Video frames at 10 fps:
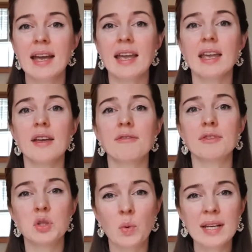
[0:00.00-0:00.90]
if
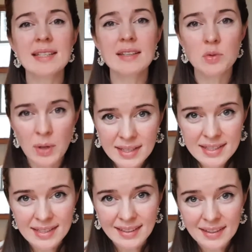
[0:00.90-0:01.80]

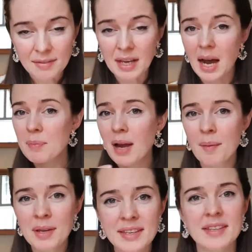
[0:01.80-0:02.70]
2020, if the
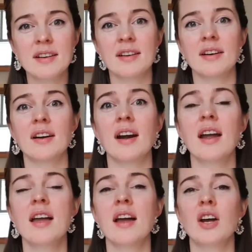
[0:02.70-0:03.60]
upcoming year
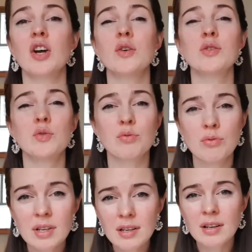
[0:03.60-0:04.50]
goes
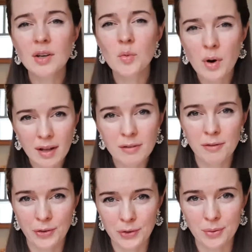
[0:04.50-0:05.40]
really well
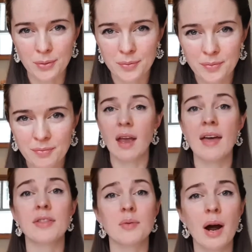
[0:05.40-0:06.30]
for you,
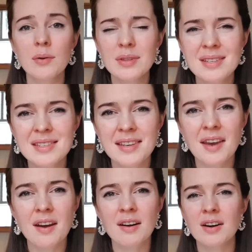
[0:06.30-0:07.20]
and throughout this
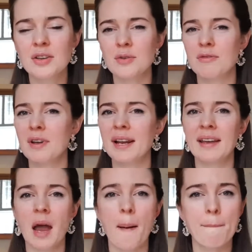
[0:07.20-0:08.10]
year you're
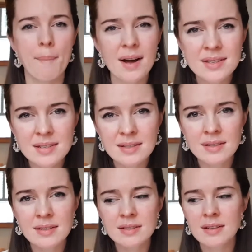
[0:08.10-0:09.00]
feeling
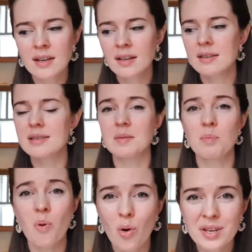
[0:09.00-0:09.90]
abundant,
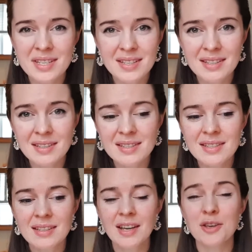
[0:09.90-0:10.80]
supported,
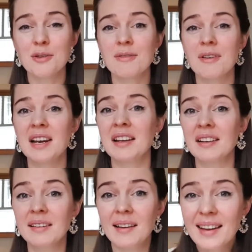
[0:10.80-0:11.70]
you're
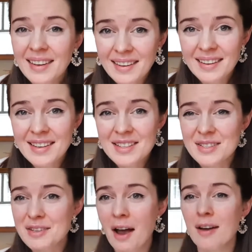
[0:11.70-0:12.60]
feeling lucky,
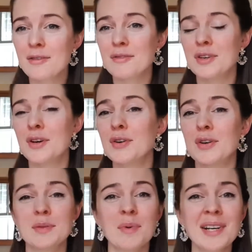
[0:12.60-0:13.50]
just kind of,
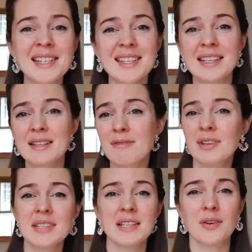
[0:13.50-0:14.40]
experiencing
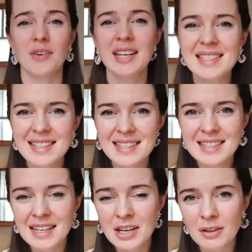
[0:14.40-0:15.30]
different
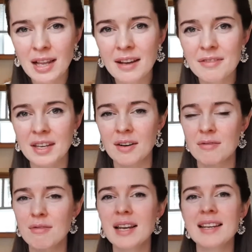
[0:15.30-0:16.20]
synchronicities in your life that are
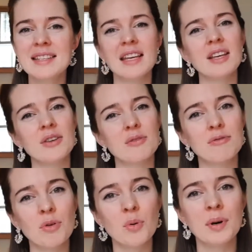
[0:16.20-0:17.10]
really taking you
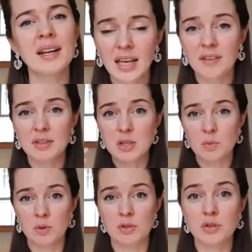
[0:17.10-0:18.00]
forward. If this
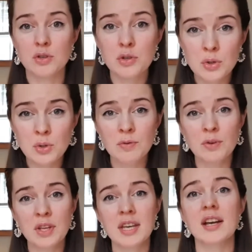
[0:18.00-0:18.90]
was true for
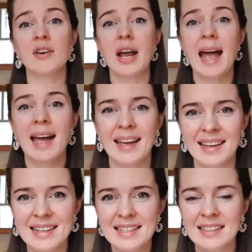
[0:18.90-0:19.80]
the year
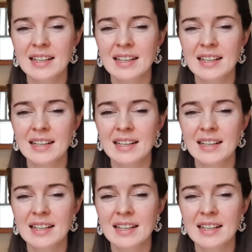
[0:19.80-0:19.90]
ahead,